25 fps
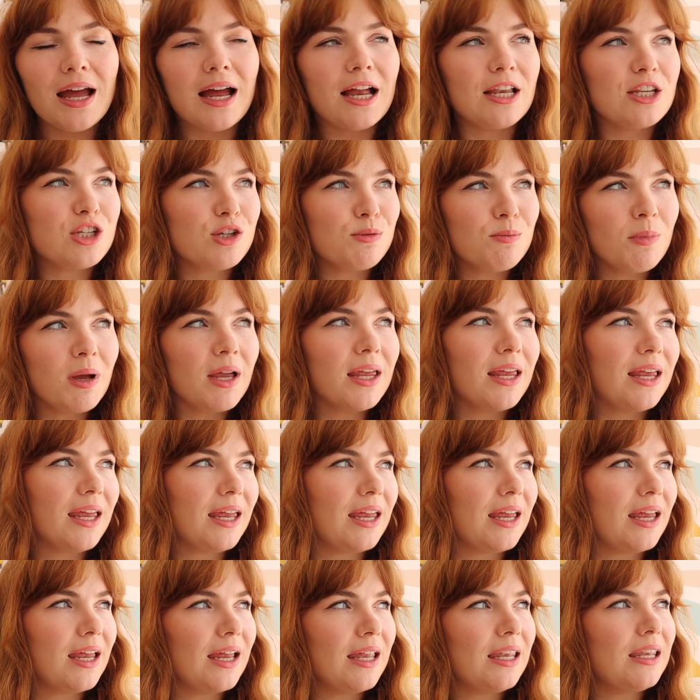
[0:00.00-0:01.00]
and you might
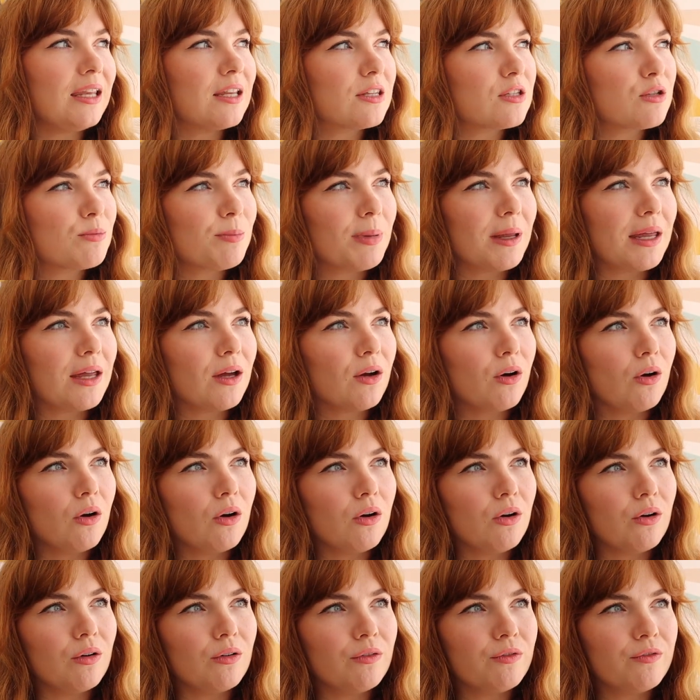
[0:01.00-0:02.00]
hear a little bit
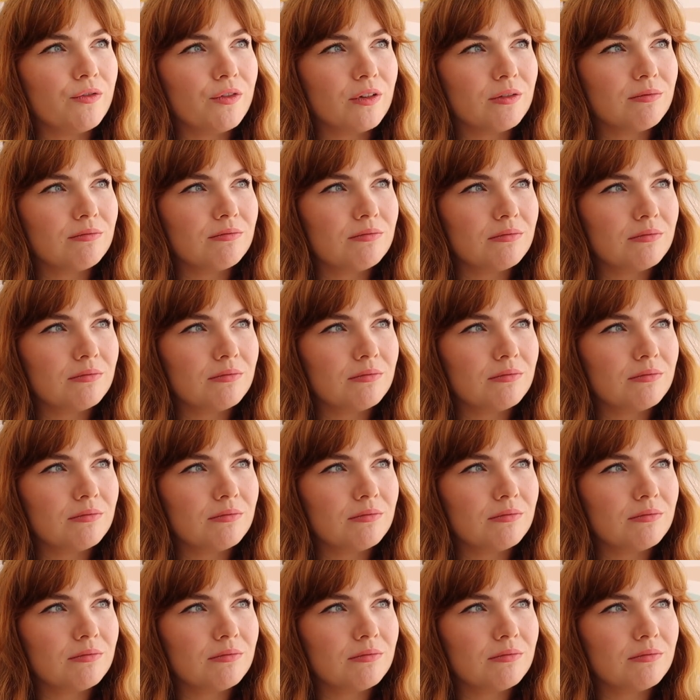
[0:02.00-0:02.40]
of